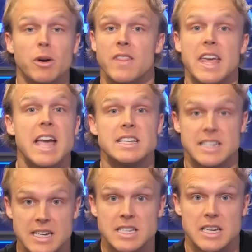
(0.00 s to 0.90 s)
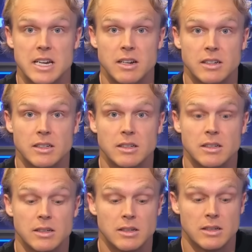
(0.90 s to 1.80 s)
in the ACC,
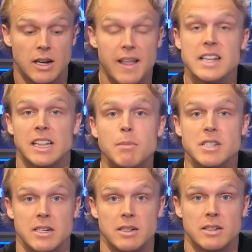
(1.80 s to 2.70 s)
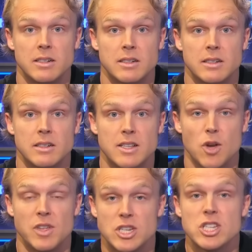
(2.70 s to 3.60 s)
and that's Clemson.
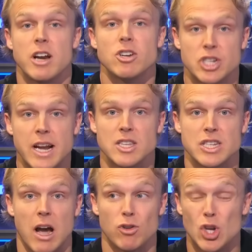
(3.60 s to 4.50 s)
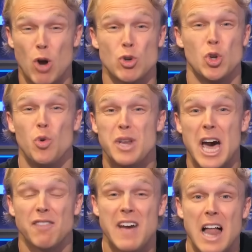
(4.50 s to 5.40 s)
So this is their chance now to go to
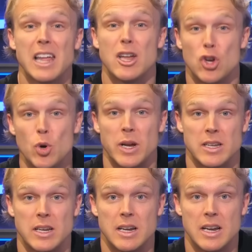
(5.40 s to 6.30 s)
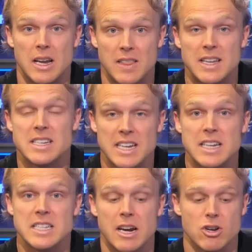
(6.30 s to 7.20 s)
Death Valley and do it. This
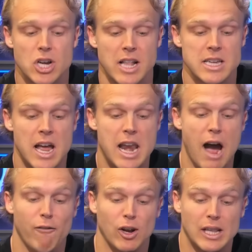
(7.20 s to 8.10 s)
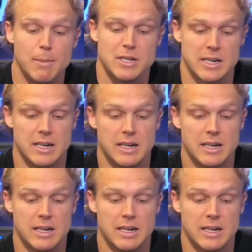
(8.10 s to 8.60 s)
is their chance. Now for Clemson,